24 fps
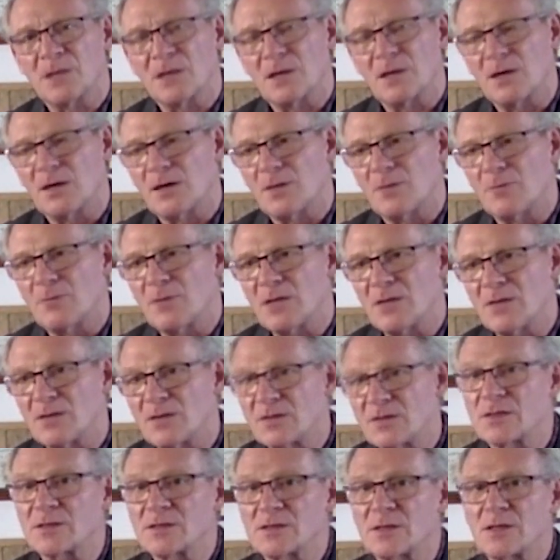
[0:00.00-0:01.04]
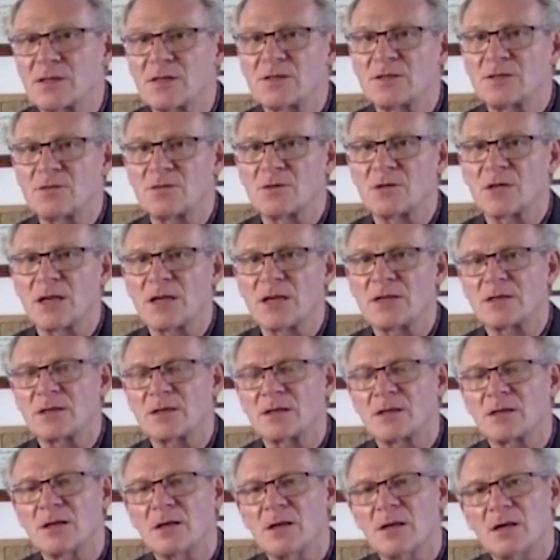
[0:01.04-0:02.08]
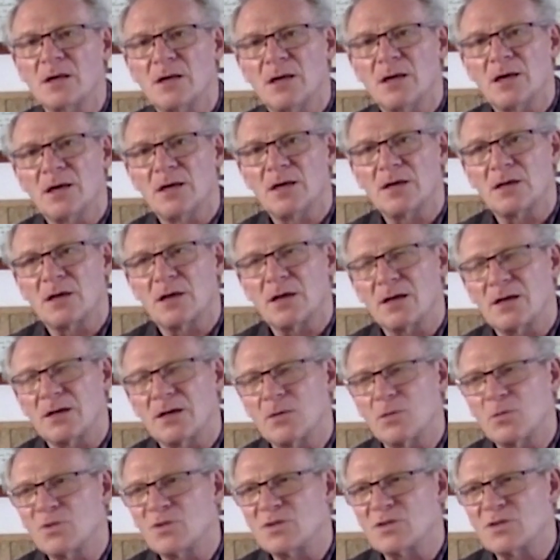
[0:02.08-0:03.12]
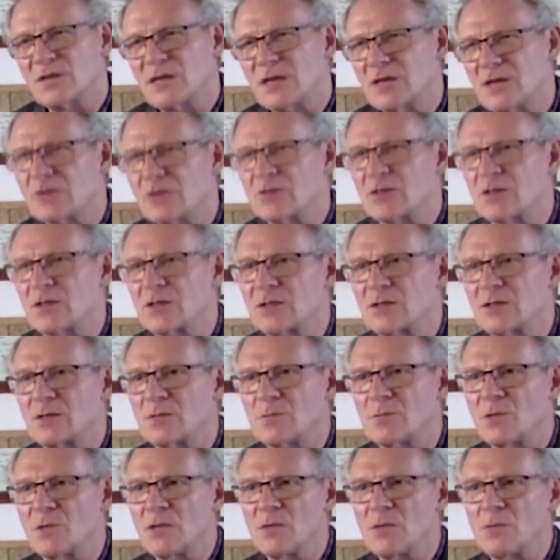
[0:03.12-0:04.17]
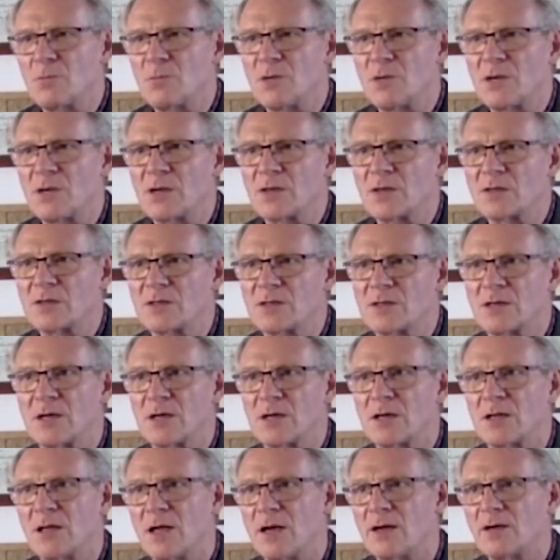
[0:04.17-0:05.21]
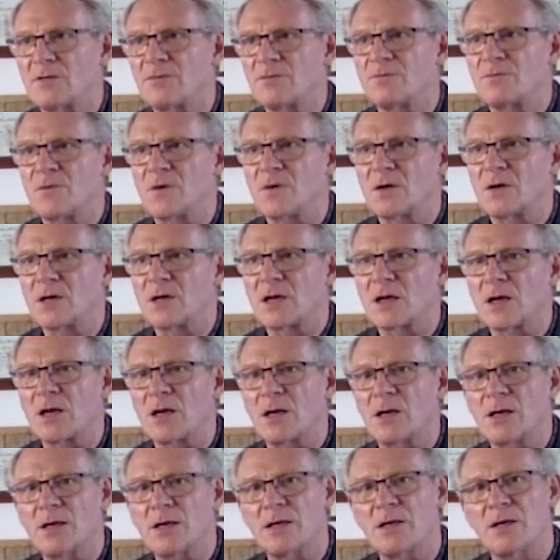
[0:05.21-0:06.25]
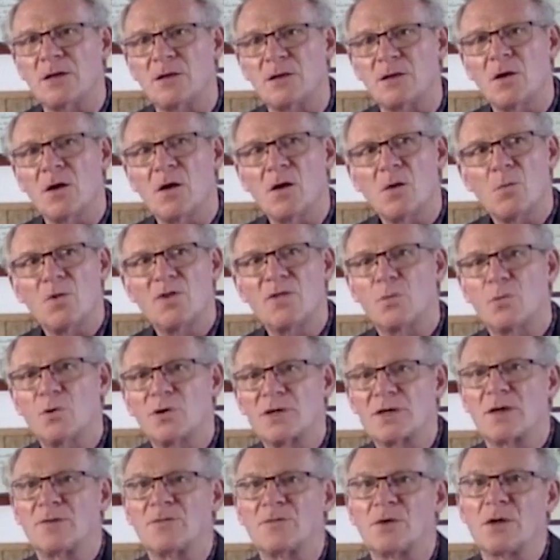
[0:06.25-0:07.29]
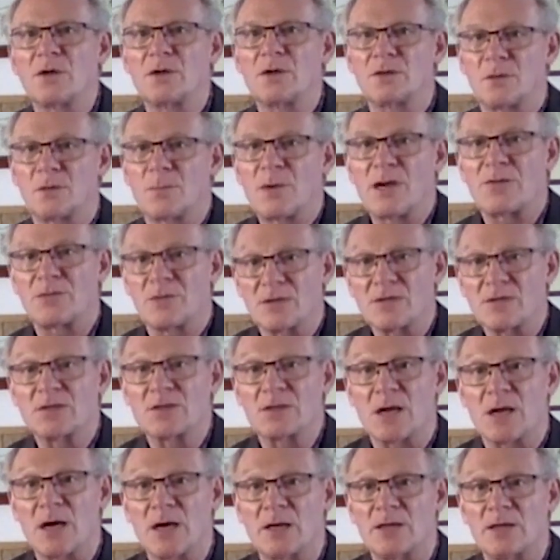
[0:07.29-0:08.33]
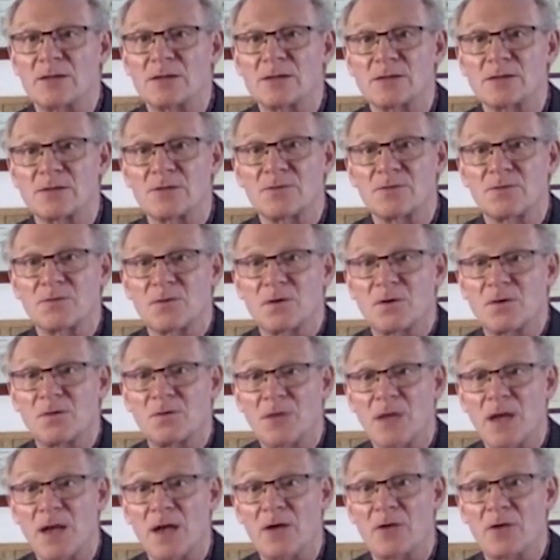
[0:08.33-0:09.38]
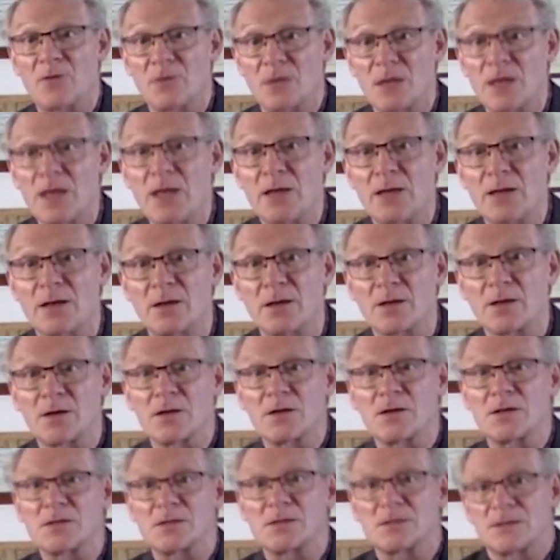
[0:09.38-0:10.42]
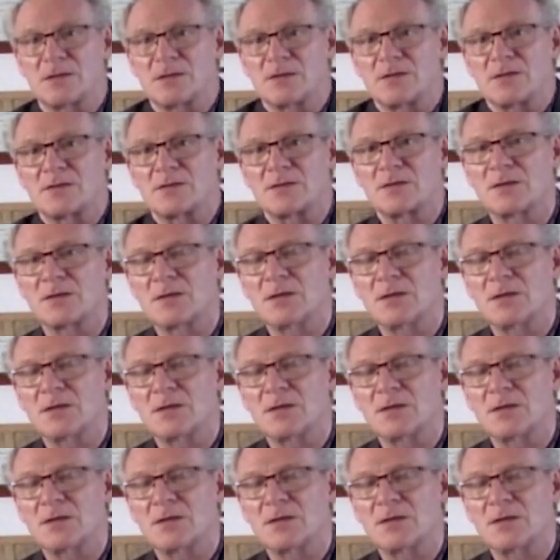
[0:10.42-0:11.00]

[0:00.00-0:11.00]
and the success you're getting. And it was interesting to me because it aligned very clearly with what I've learned about the science of how the healing occurs in us.